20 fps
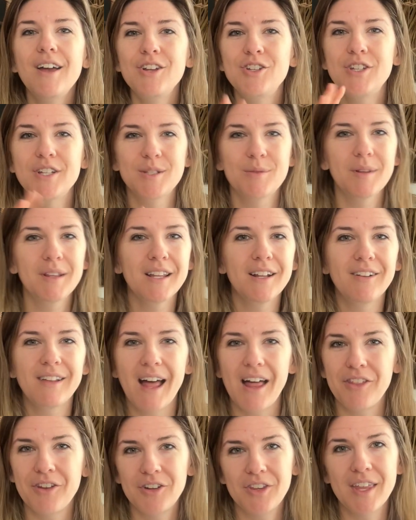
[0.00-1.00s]
just with little
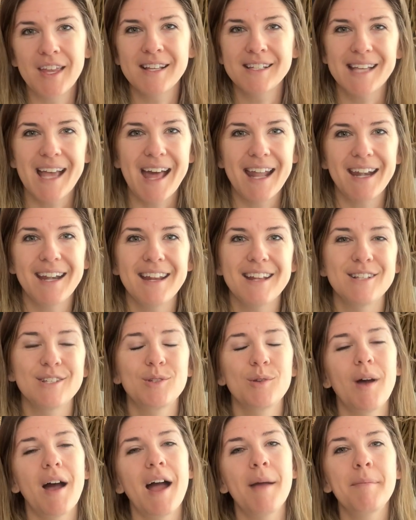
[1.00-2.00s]
other things added in.
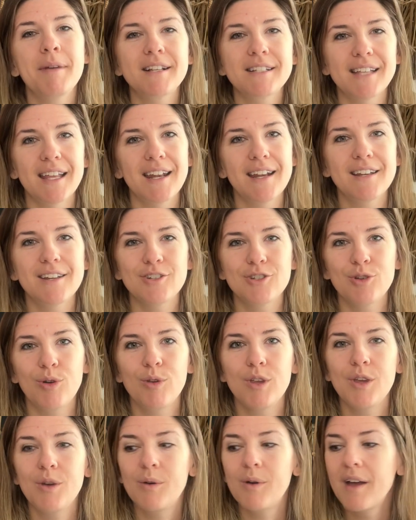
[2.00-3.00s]
So I'm excited to show
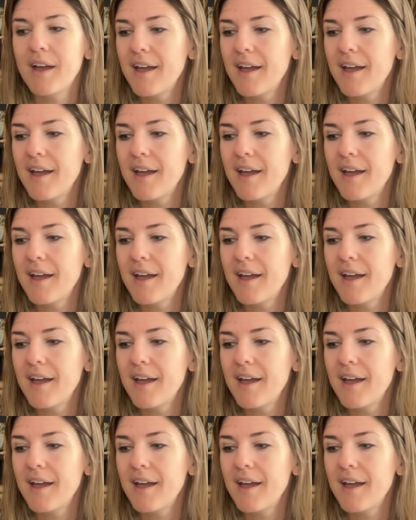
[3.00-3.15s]
you